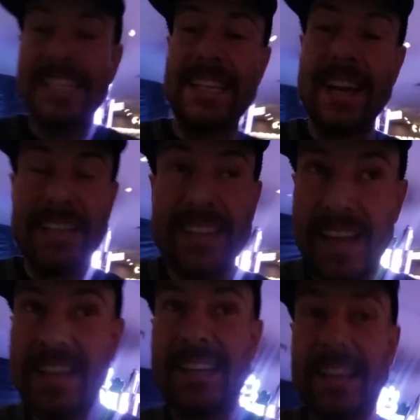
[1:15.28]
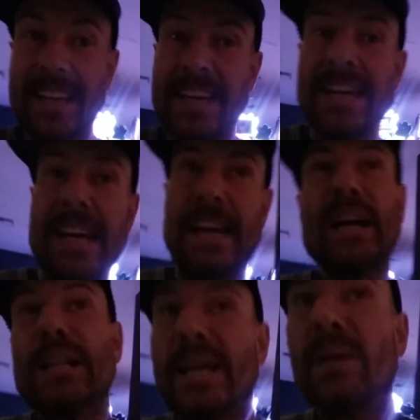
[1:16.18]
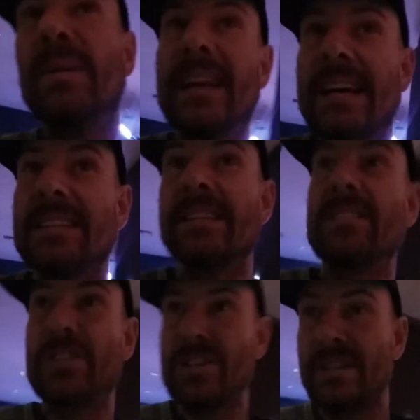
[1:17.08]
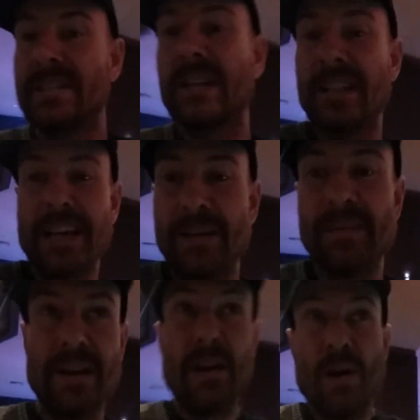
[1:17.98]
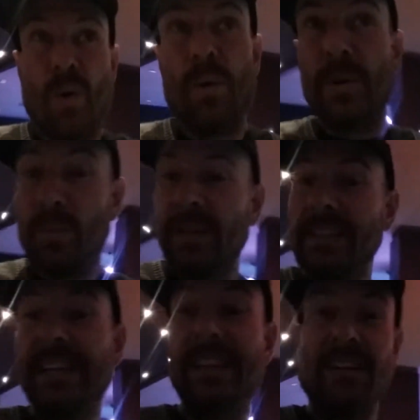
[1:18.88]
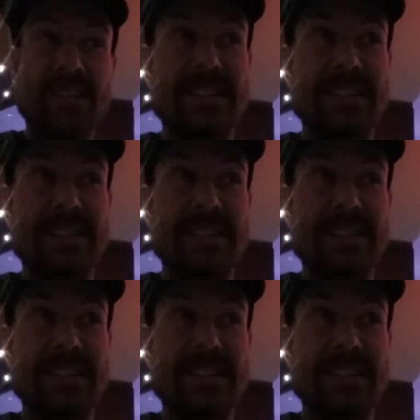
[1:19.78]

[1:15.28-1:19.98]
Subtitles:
the Titanic and claim it as an insurance claim, when really they're